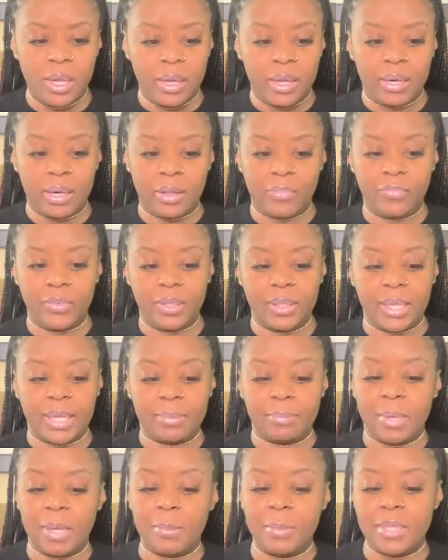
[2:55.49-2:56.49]
And I feel like
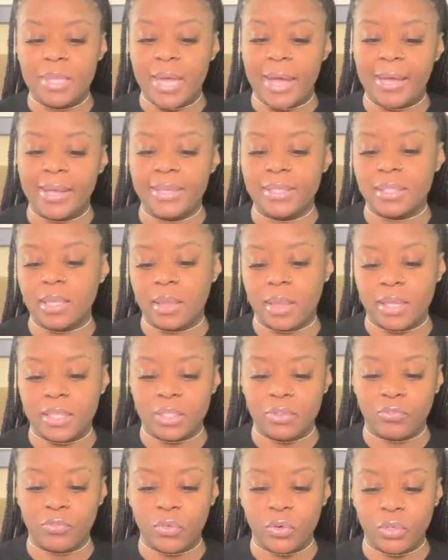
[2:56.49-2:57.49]
maybe that is a
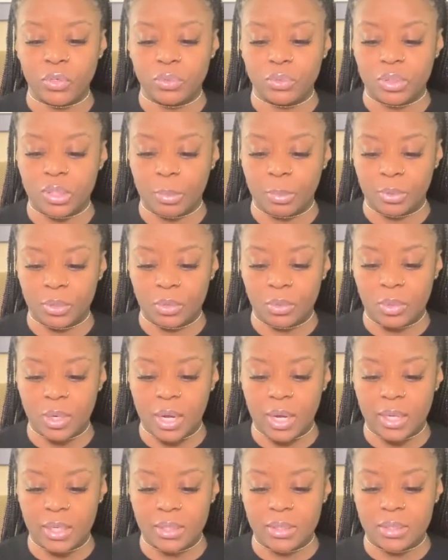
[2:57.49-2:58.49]
lesson for you, some of you
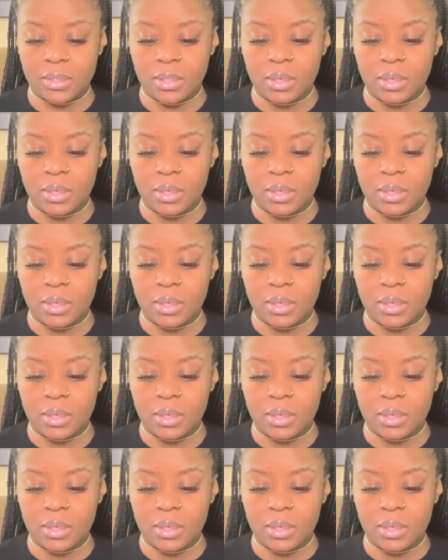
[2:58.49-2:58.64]
guys,